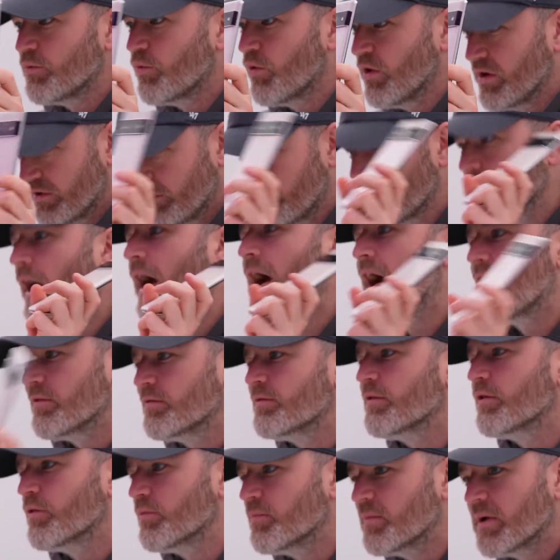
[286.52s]
want your
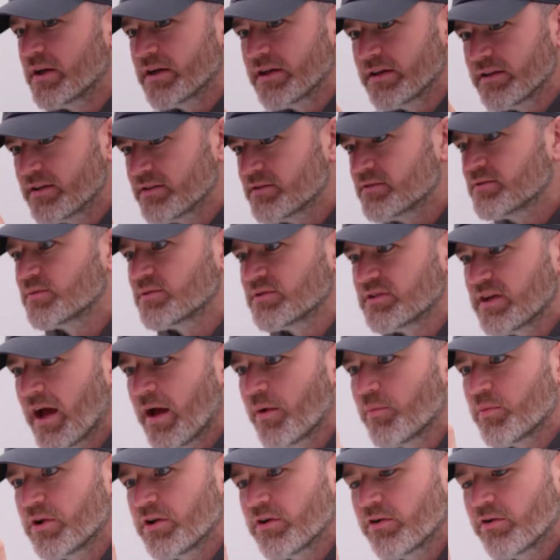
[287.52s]
iPhone money. That's what's
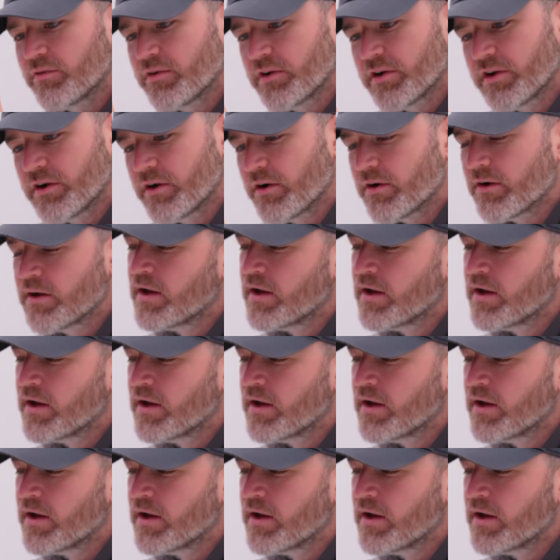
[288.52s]
happening over here.